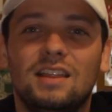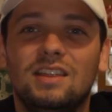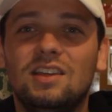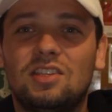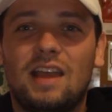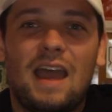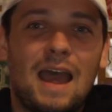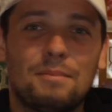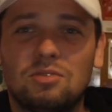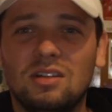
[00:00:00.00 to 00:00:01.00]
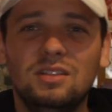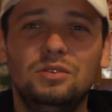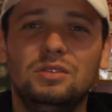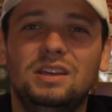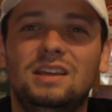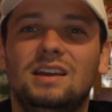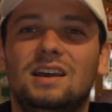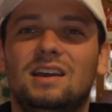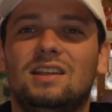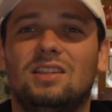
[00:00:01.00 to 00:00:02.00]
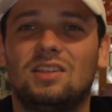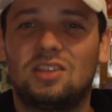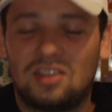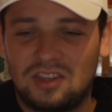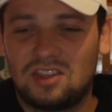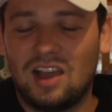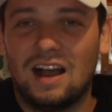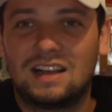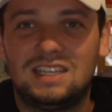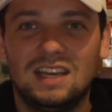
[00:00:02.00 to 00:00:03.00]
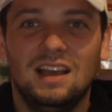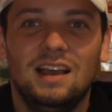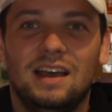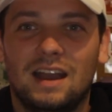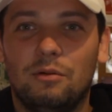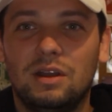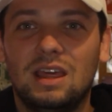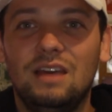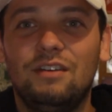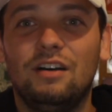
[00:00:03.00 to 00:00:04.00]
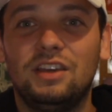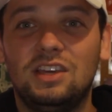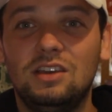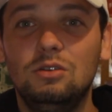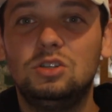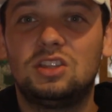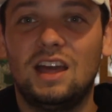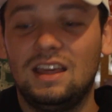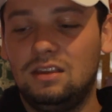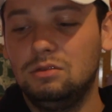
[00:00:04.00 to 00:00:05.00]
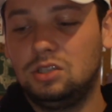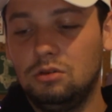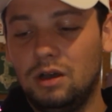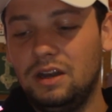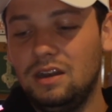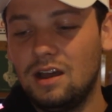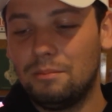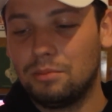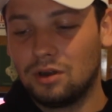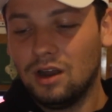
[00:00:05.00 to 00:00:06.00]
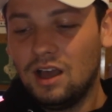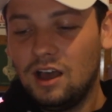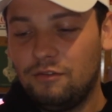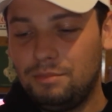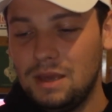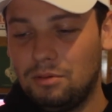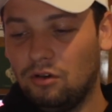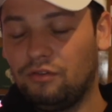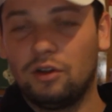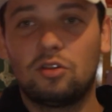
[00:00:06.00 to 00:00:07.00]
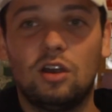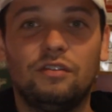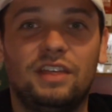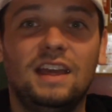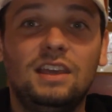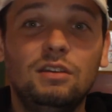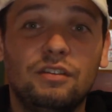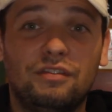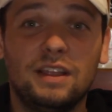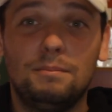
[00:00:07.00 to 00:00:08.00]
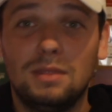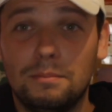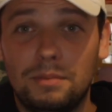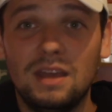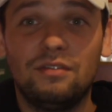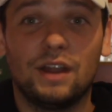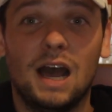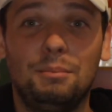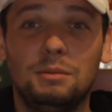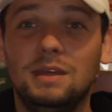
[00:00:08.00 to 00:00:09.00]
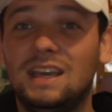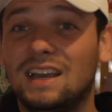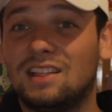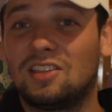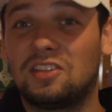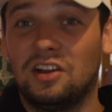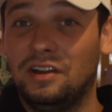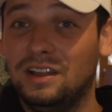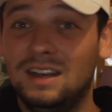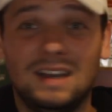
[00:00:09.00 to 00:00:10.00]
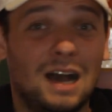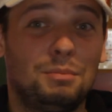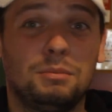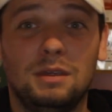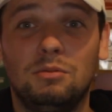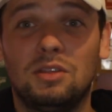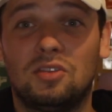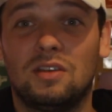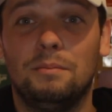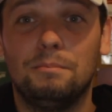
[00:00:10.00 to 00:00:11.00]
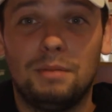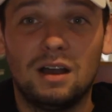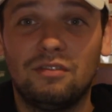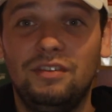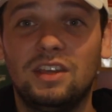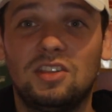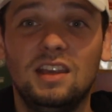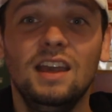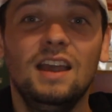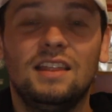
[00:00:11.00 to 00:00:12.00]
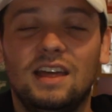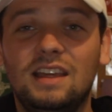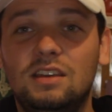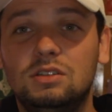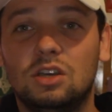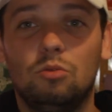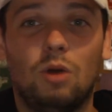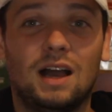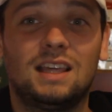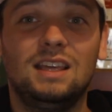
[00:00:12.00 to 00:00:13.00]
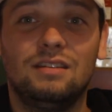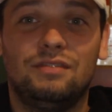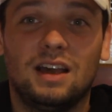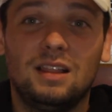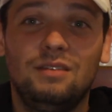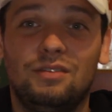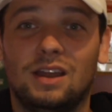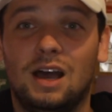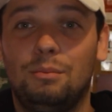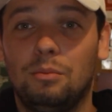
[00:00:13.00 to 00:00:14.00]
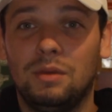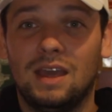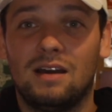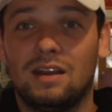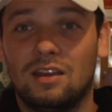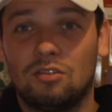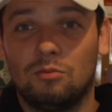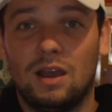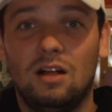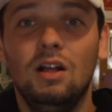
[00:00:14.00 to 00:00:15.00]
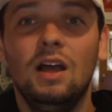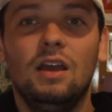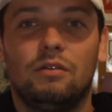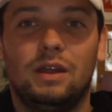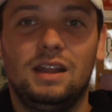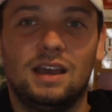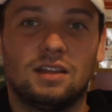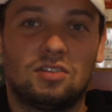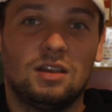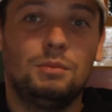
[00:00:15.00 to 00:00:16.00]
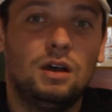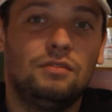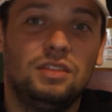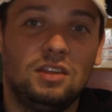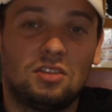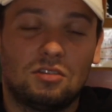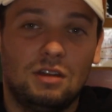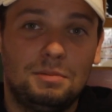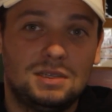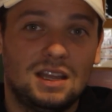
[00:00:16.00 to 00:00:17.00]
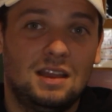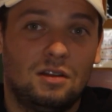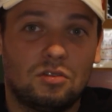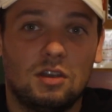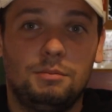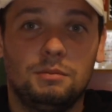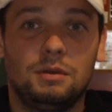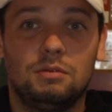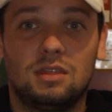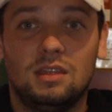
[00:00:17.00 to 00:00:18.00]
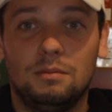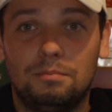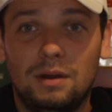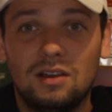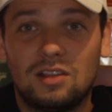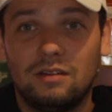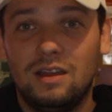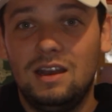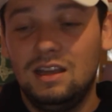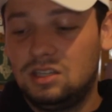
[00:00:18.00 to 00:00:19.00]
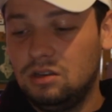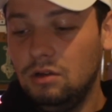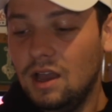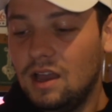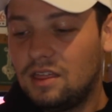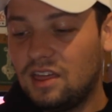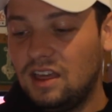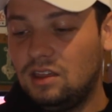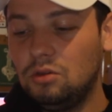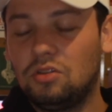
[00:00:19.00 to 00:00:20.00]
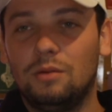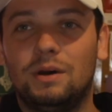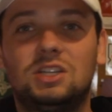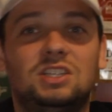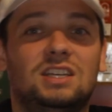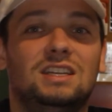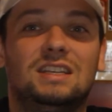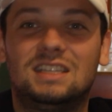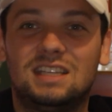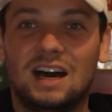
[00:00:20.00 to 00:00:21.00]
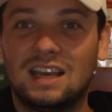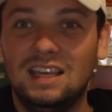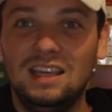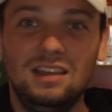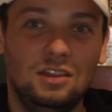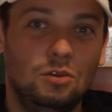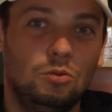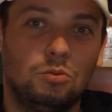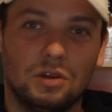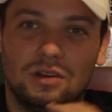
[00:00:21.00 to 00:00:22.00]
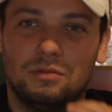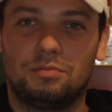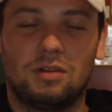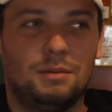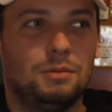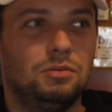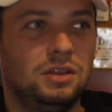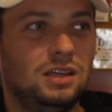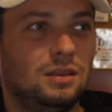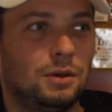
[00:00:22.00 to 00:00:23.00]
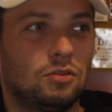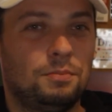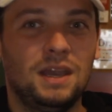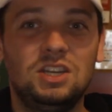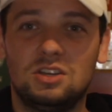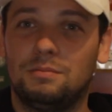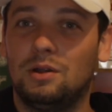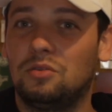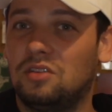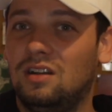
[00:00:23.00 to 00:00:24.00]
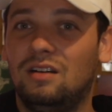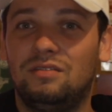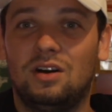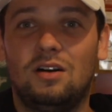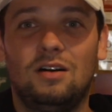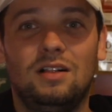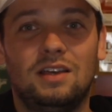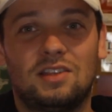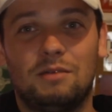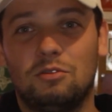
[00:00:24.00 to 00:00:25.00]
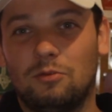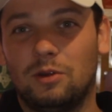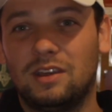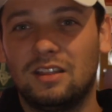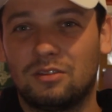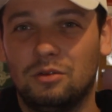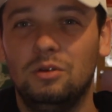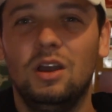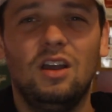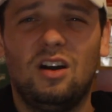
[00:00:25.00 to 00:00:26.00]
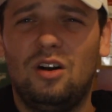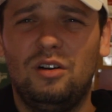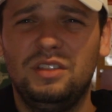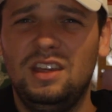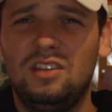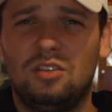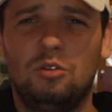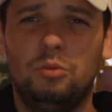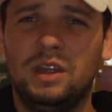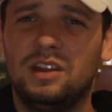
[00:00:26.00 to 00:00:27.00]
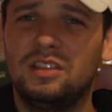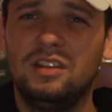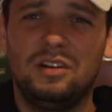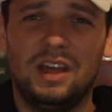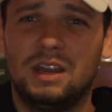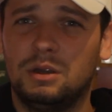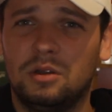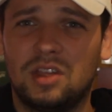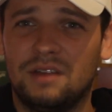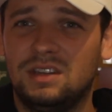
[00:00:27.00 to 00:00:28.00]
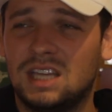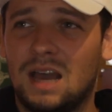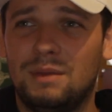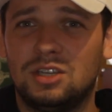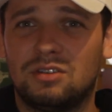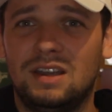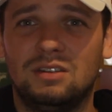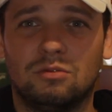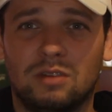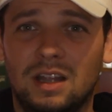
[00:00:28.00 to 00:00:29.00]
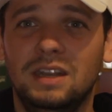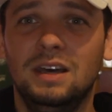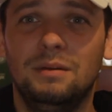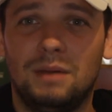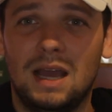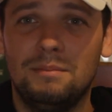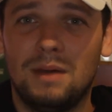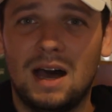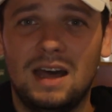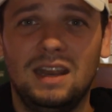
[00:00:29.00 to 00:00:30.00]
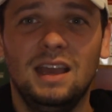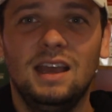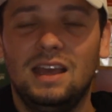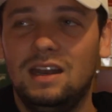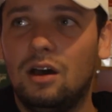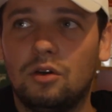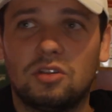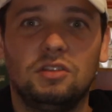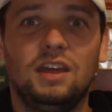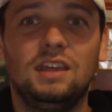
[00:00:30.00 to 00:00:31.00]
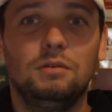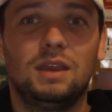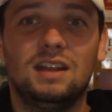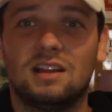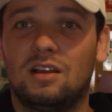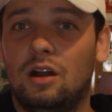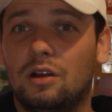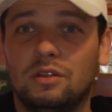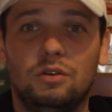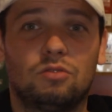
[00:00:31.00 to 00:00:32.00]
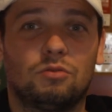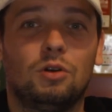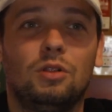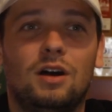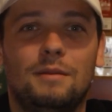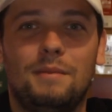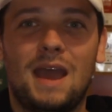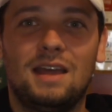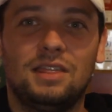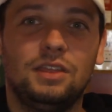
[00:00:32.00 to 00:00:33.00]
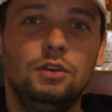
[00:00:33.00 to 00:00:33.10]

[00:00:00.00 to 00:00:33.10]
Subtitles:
This absolutely sucked. And I want to give a huge thank you to a number of people. First off, thank you to Flip the Bit for helping me get started and helping me with some bug fixing. Thank you to Wakaveli for helping me out as well, writing out some of the script and also helping me with the bugs I ran into. Thank you so much to Ducky. You were probably the most patient person of all as I was working through all these weird little errors every time I tried to run my mod. And also thank you again to Carlos Roll on Math.